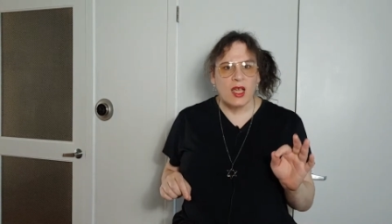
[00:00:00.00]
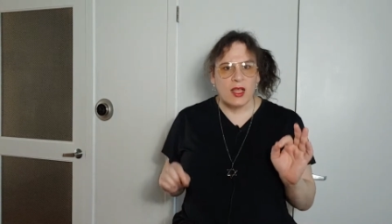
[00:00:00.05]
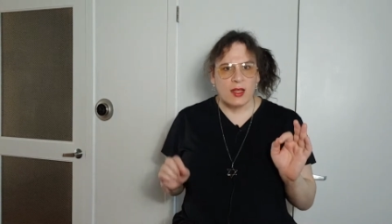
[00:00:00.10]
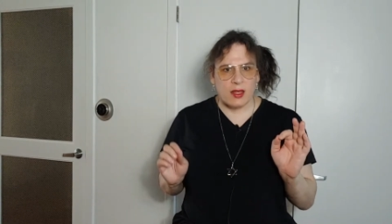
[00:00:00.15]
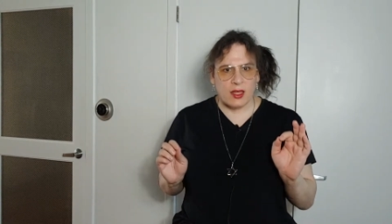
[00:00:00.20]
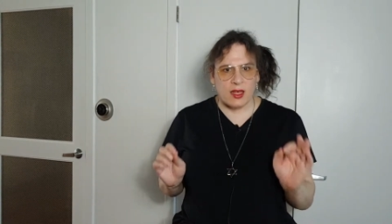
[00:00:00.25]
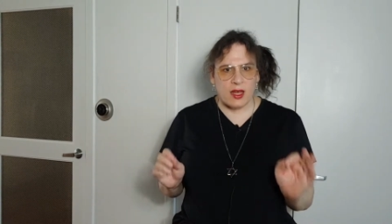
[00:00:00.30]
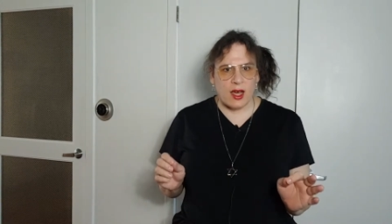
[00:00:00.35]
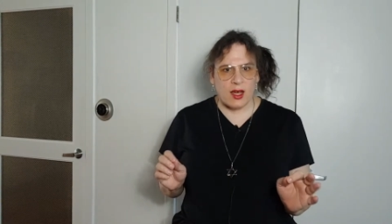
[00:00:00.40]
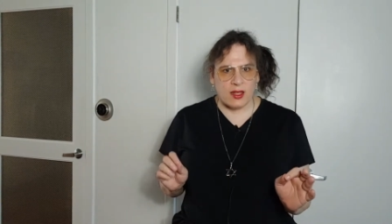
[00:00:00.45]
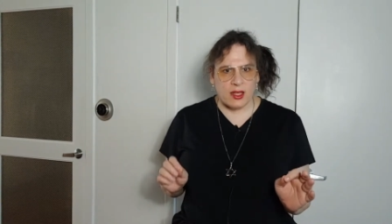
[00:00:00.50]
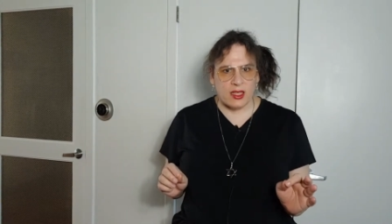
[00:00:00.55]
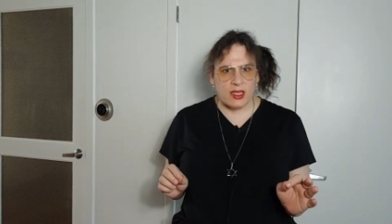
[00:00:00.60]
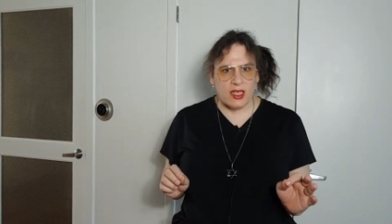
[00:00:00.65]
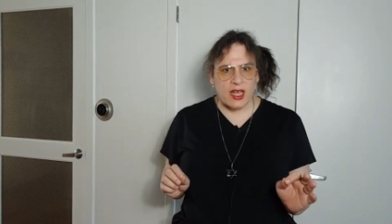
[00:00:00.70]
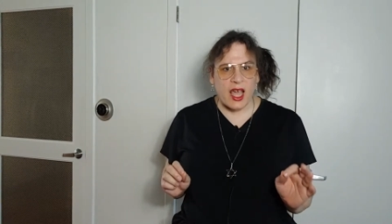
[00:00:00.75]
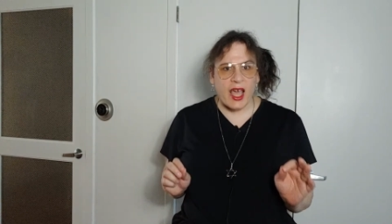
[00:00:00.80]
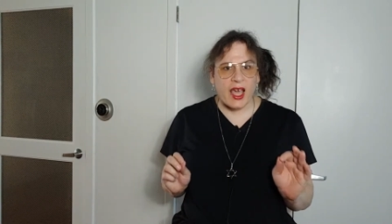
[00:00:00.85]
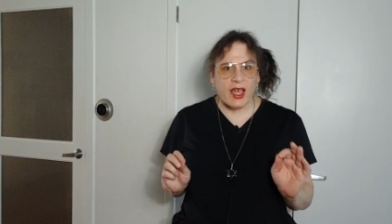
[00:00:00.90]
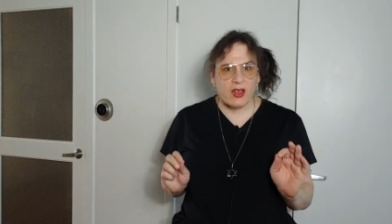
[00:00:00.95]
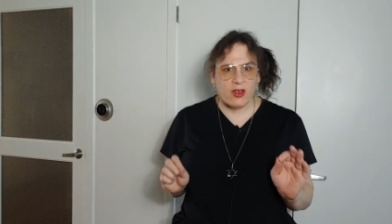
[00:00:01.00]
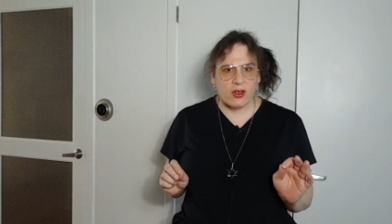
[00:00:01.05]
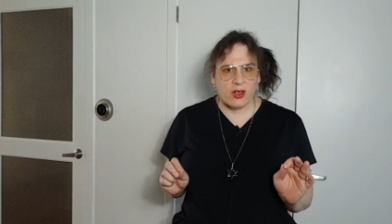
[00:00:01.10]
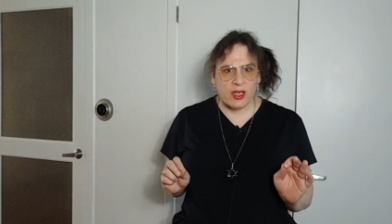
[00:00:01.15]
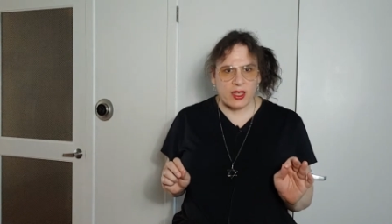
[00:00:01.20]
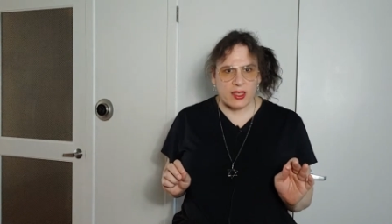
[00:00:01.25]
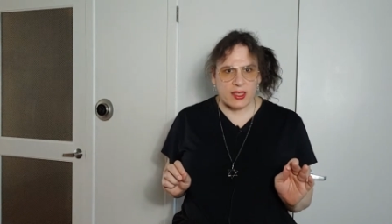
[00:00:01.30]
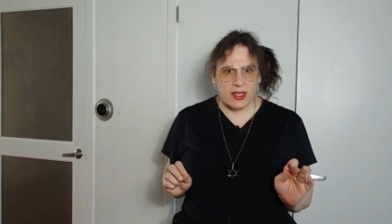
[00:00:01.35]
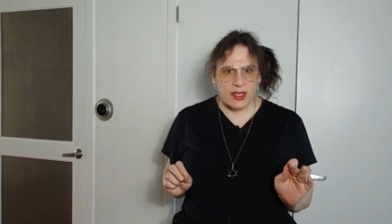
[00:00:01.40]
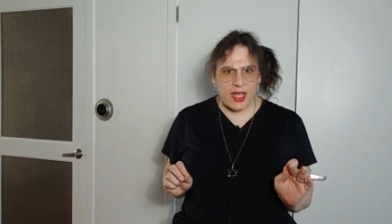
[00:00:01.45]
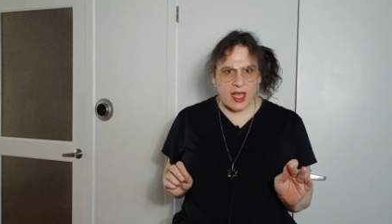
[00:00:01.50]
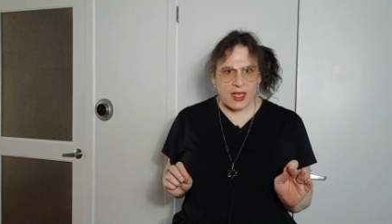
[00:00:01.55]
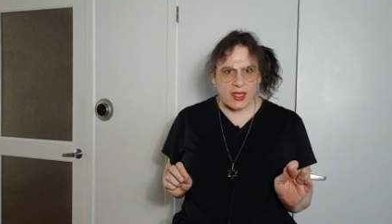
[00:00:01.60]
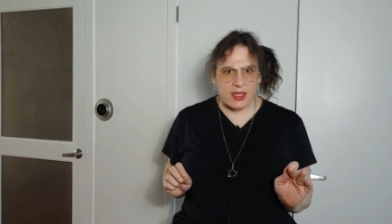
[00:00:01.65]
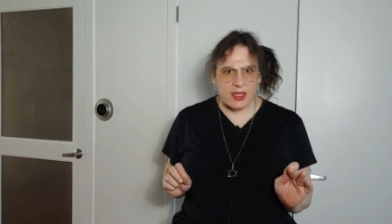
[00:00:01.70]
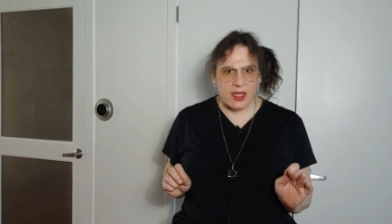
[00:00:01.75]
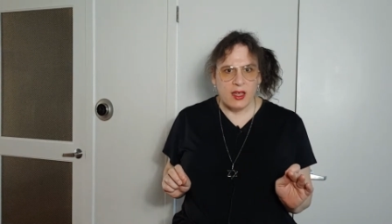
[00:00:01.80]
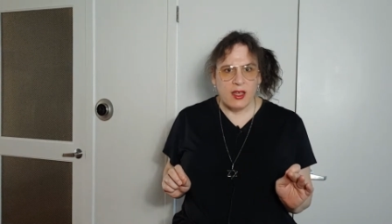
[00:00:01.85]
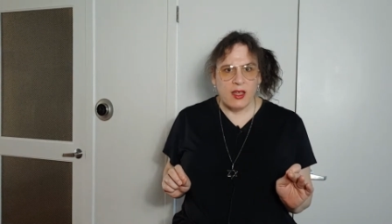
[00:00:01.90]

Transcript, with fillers: the knowledge and or consent